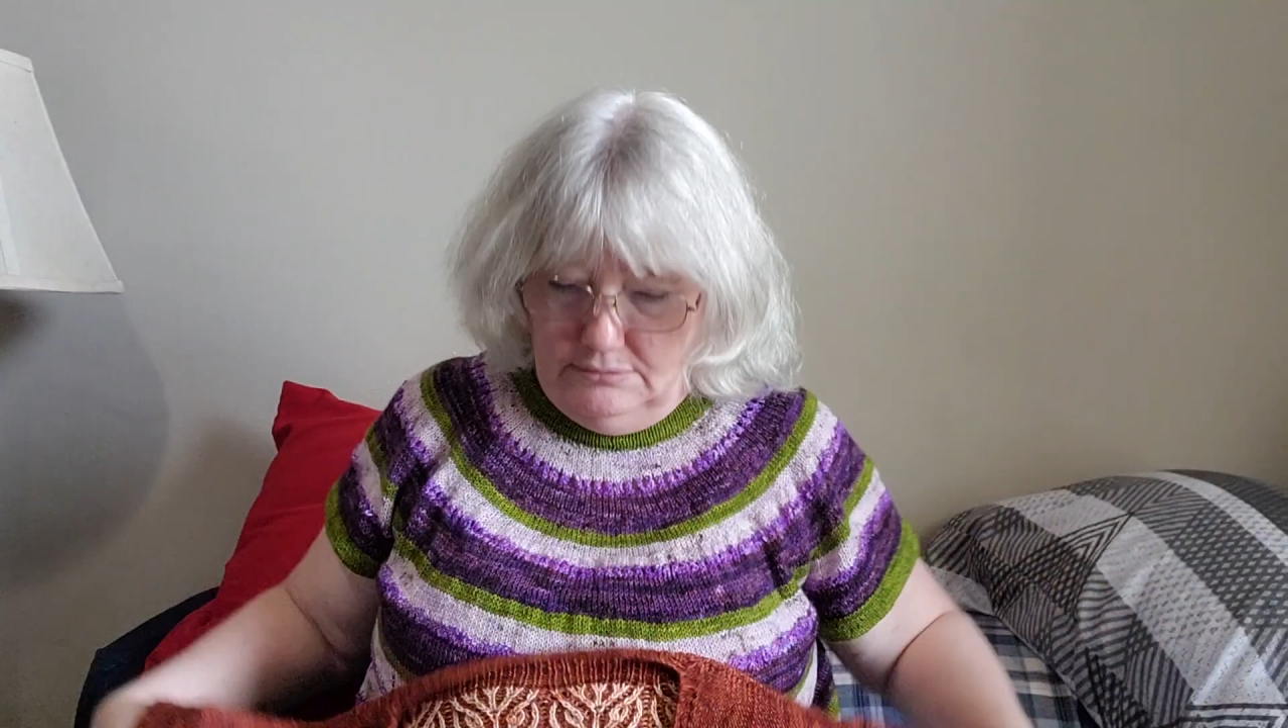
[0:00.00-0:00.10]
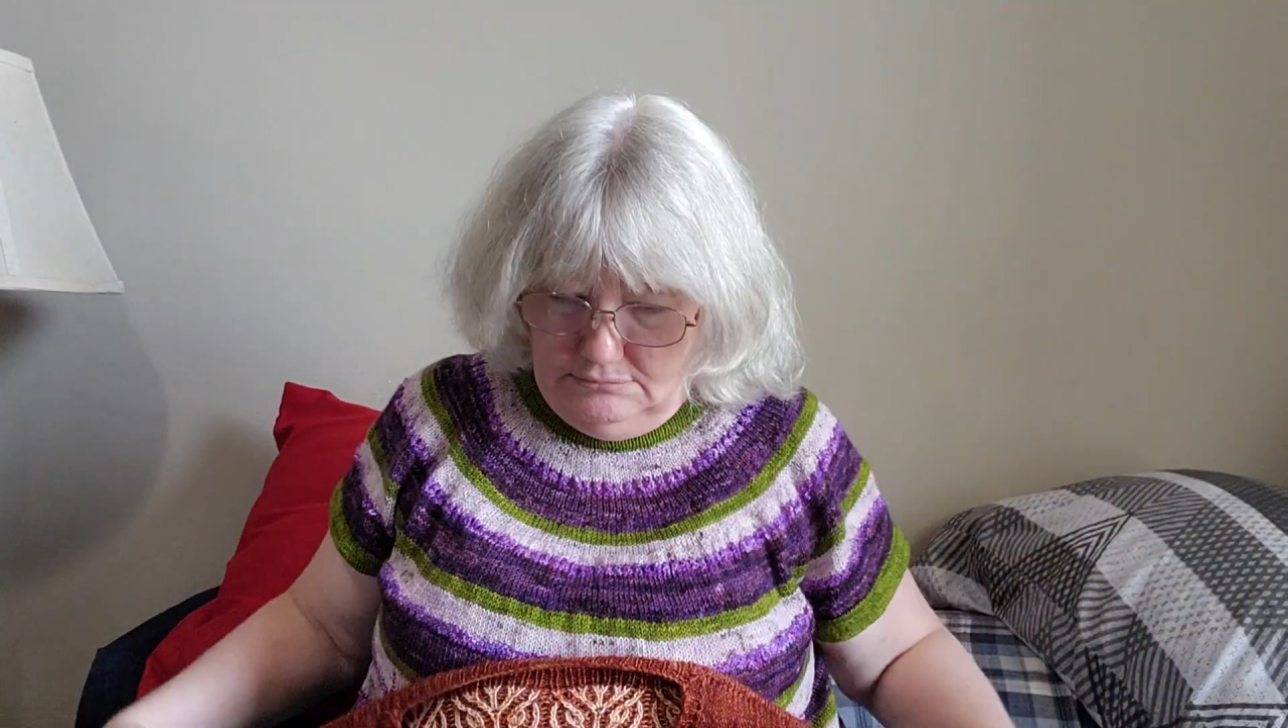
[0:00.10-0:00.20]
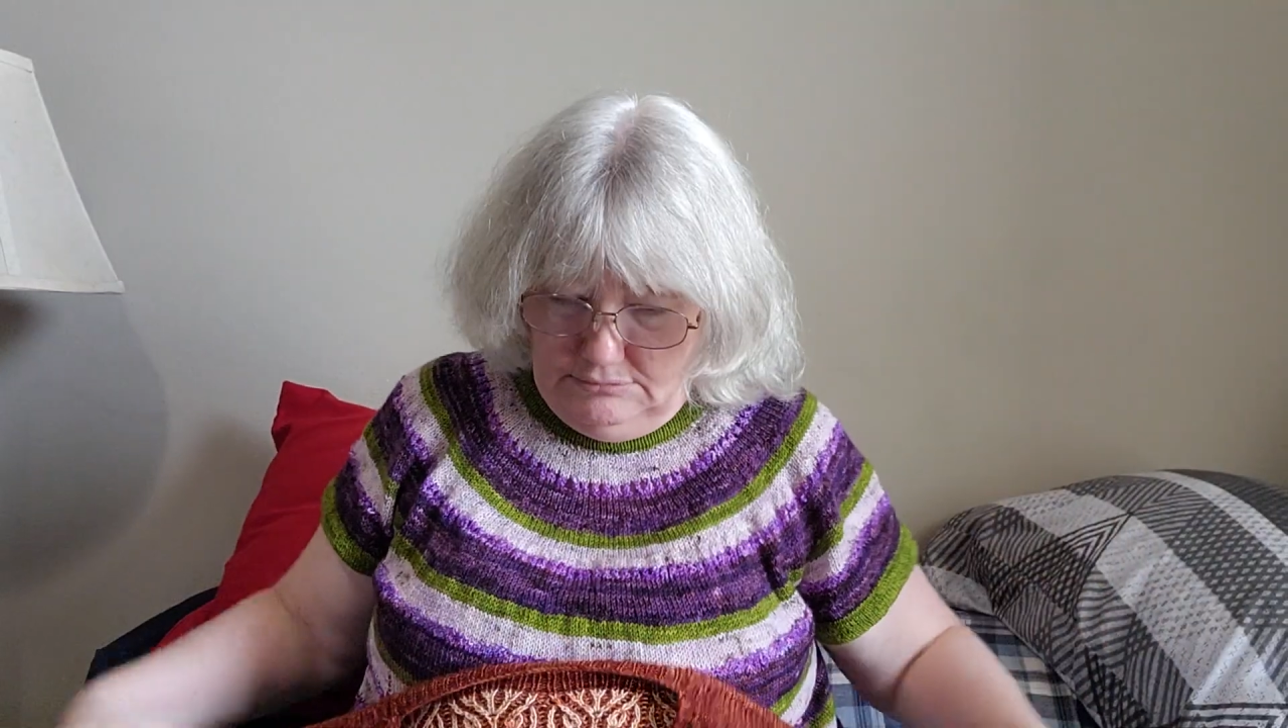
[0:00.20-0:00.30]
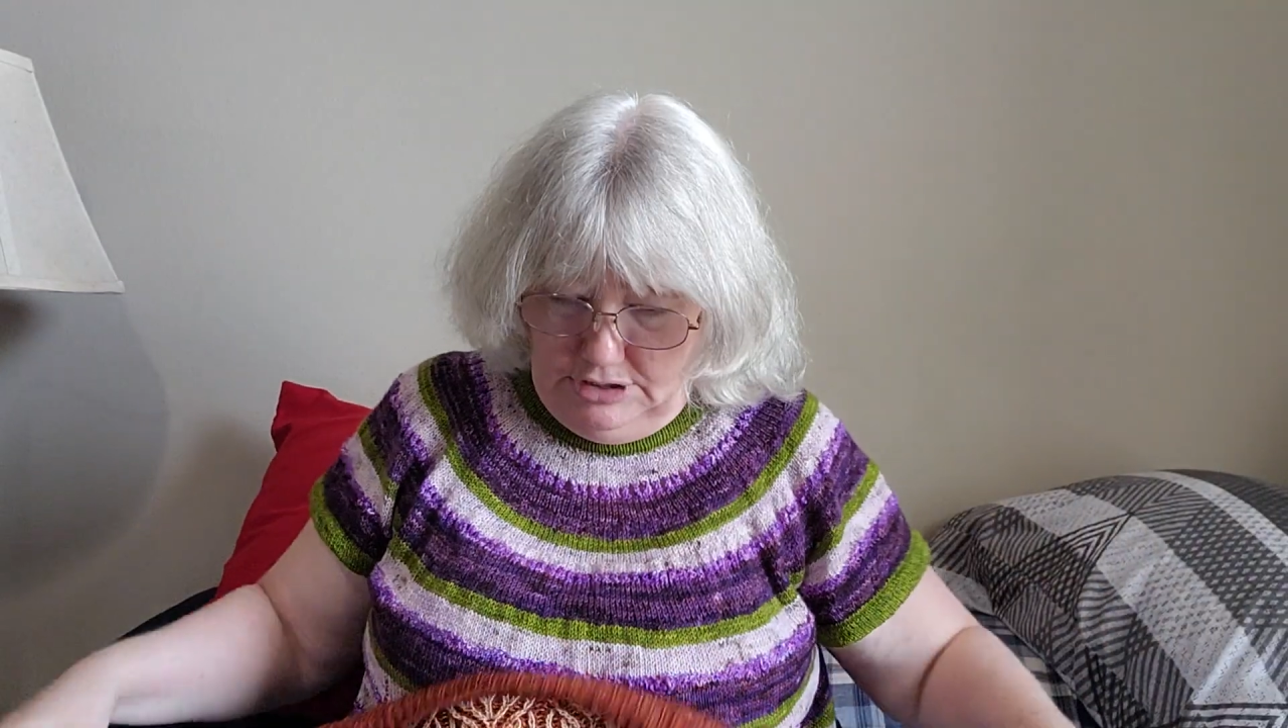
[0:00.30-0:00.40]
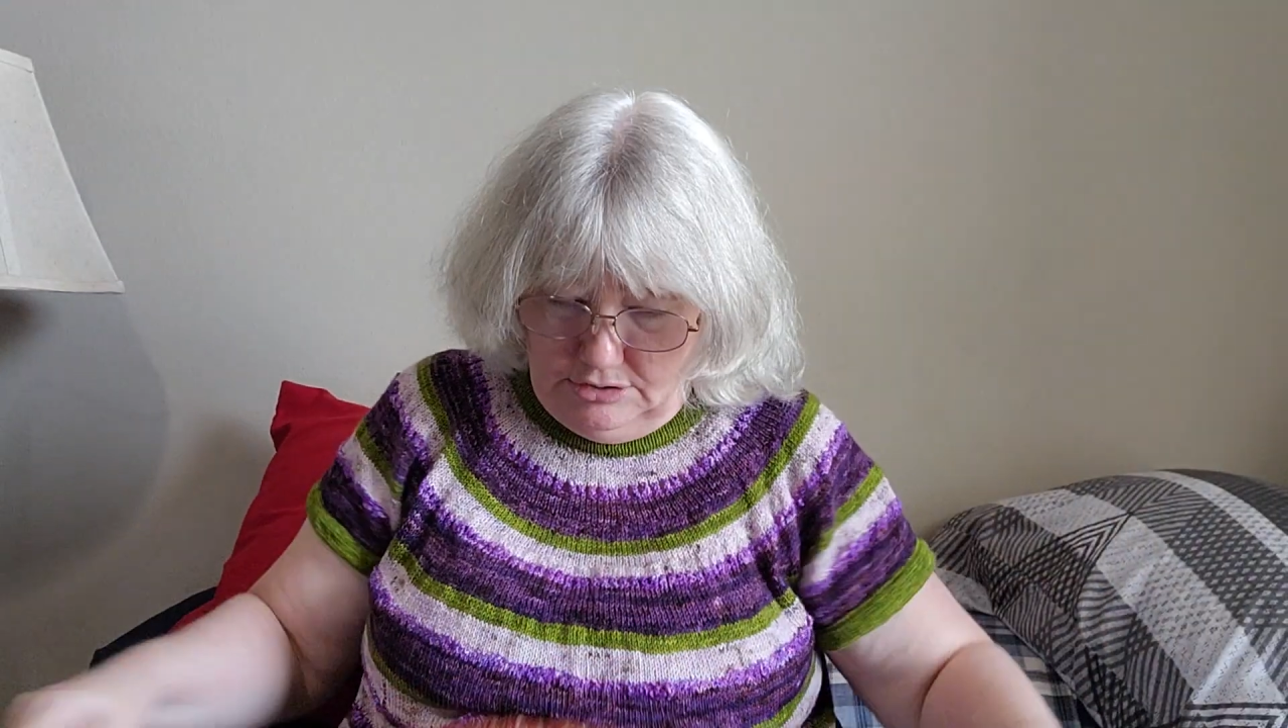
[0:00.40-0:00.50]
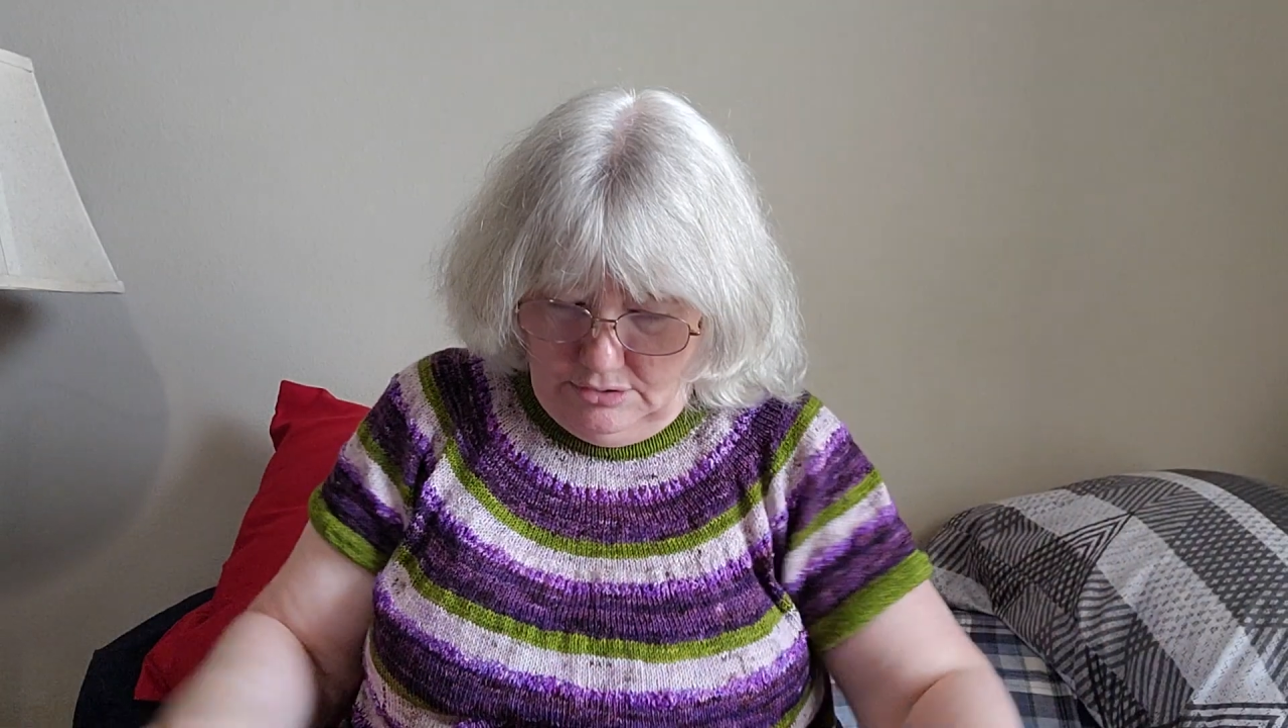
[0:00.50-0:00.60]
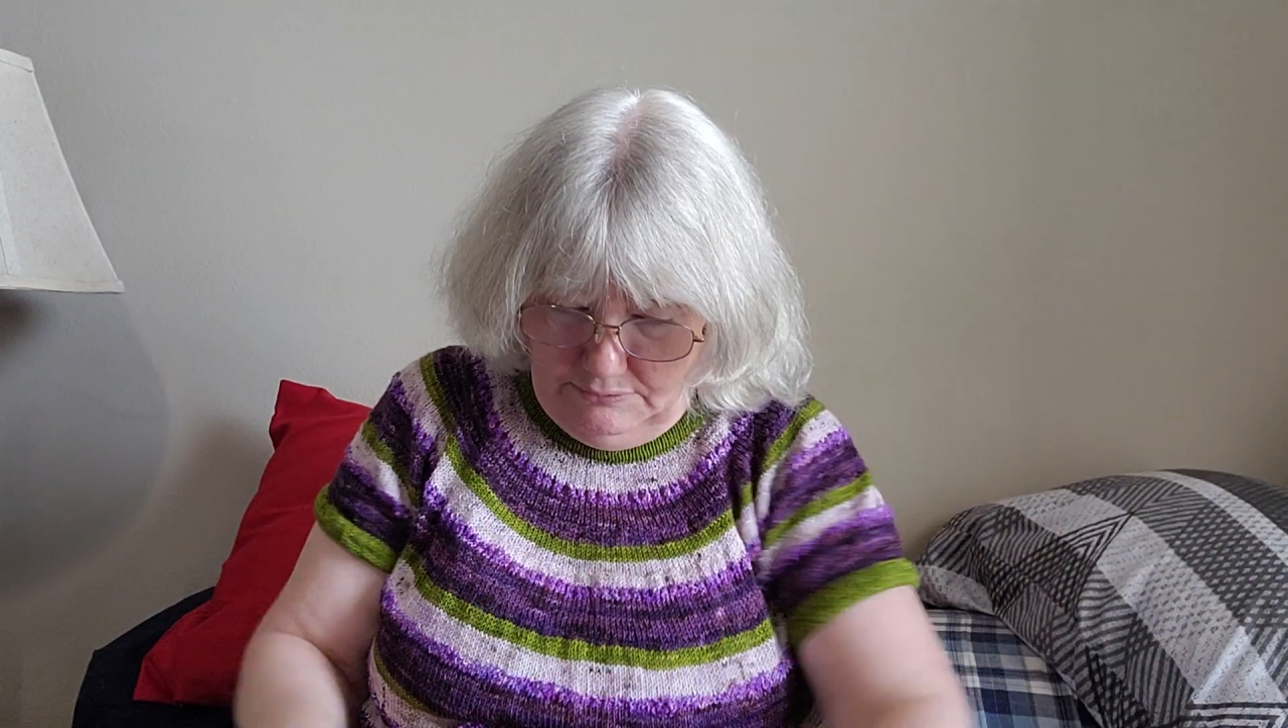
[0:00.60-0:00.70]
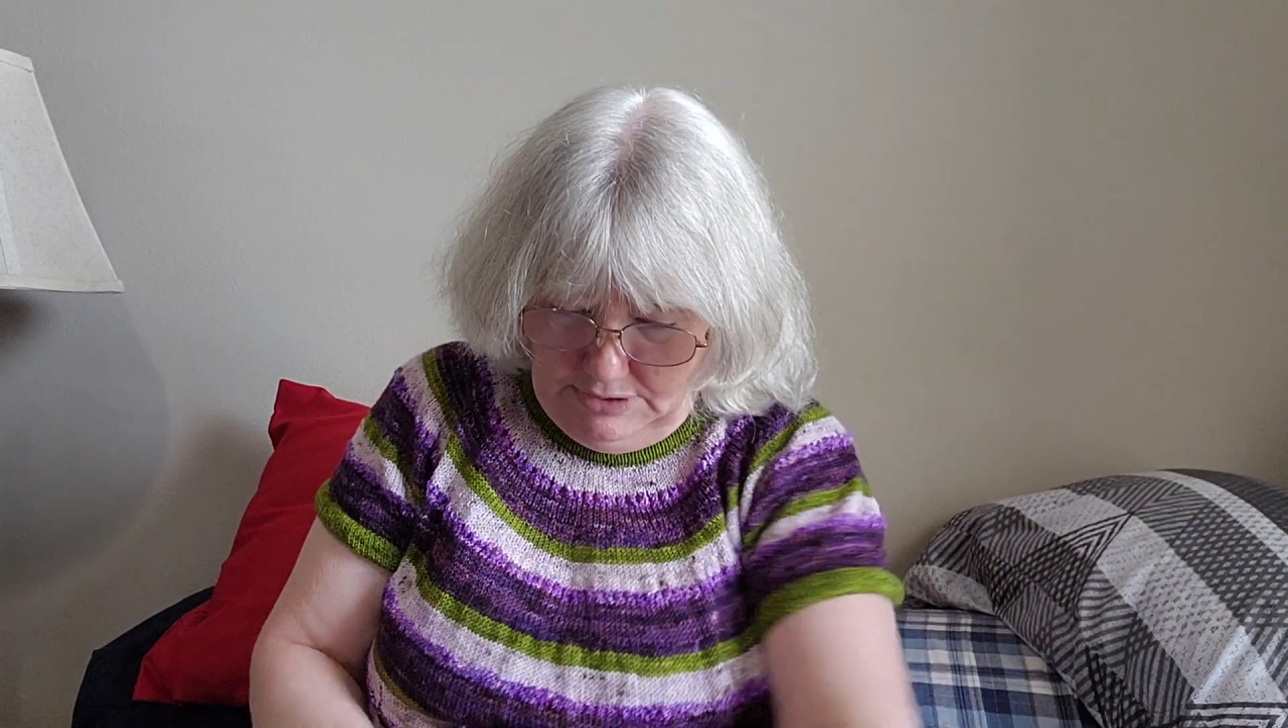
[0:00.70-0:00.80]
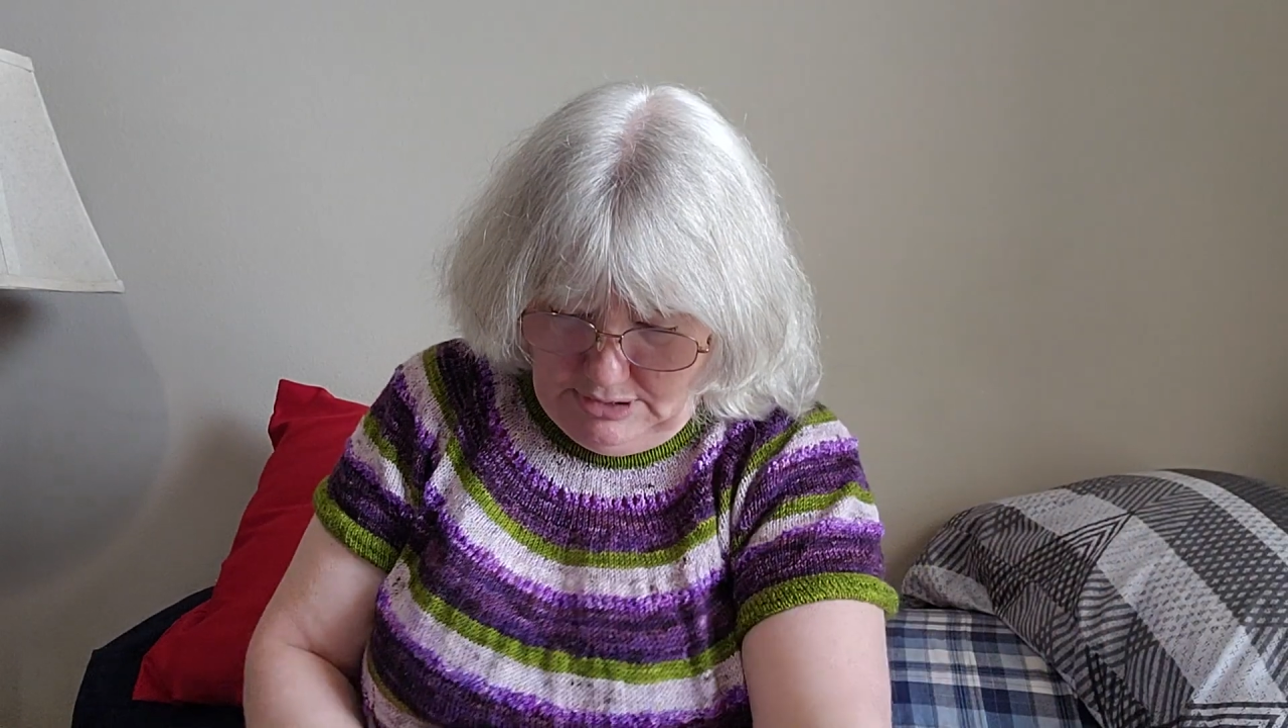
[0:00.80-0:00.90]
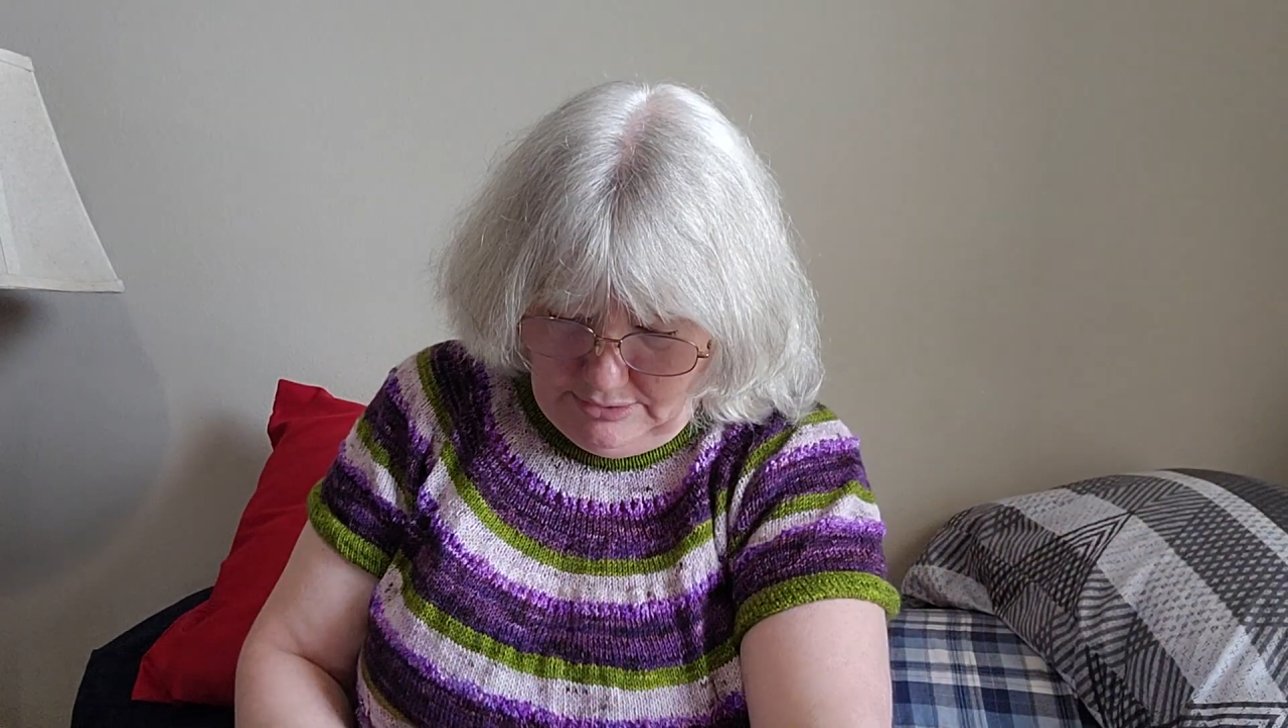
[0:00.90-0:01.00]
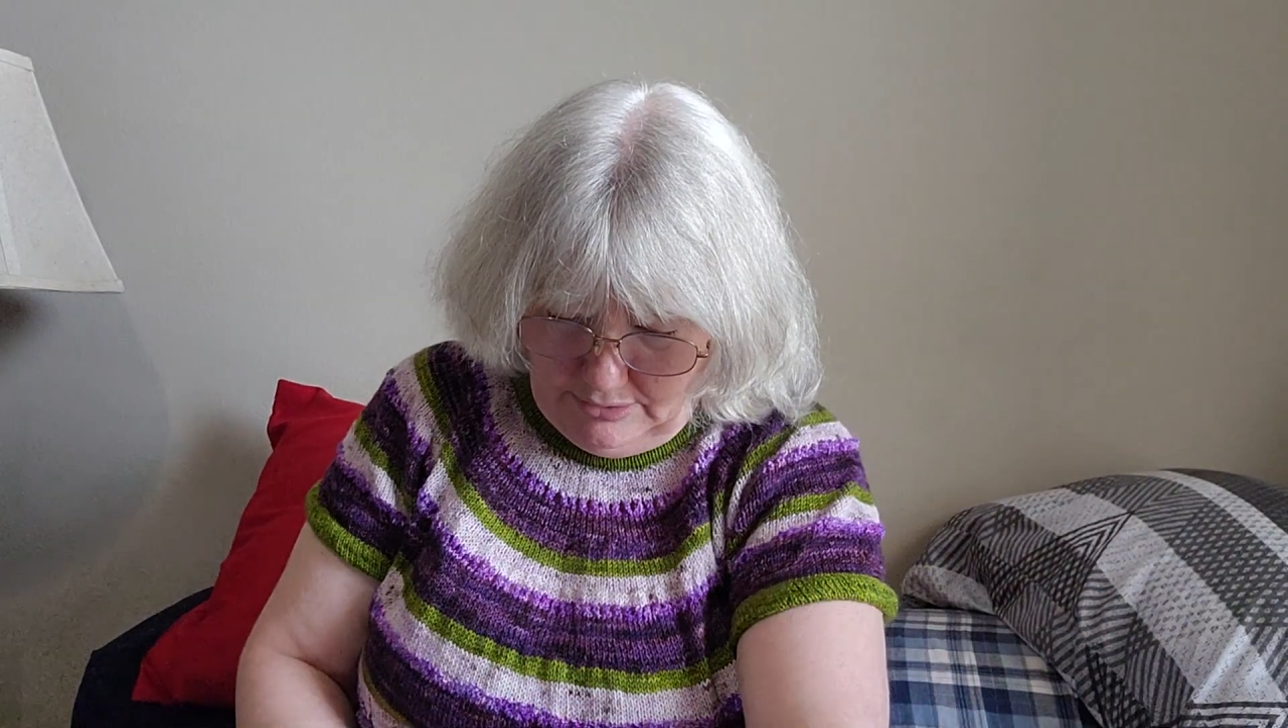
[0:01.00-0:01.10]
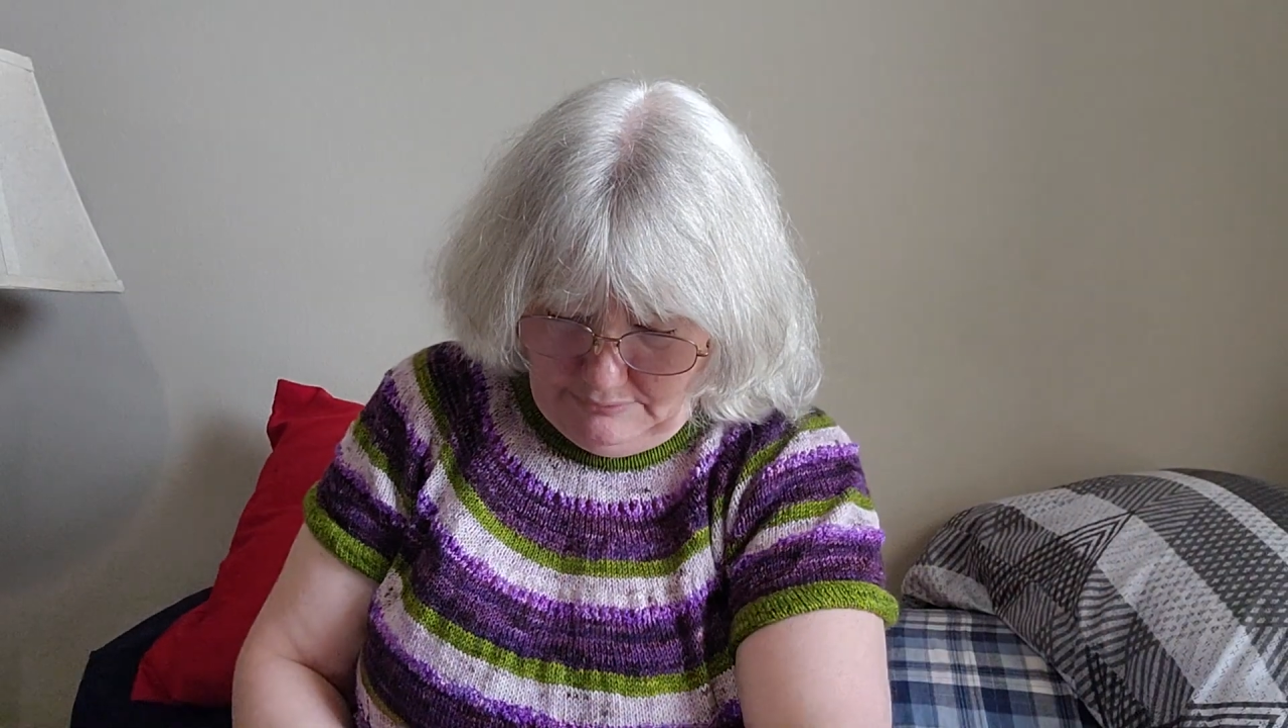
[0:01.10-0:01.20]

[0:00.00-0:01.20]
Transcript: It could be another